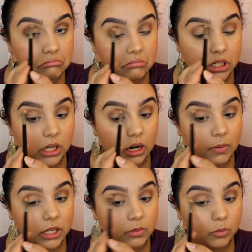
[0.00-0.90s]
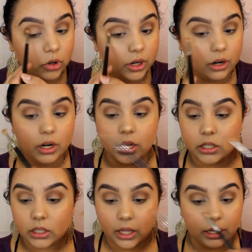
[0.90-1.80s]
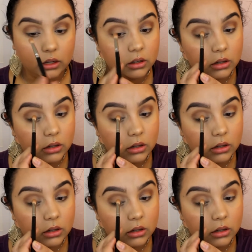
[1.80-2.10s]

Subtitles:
this kind of makes me more curious, like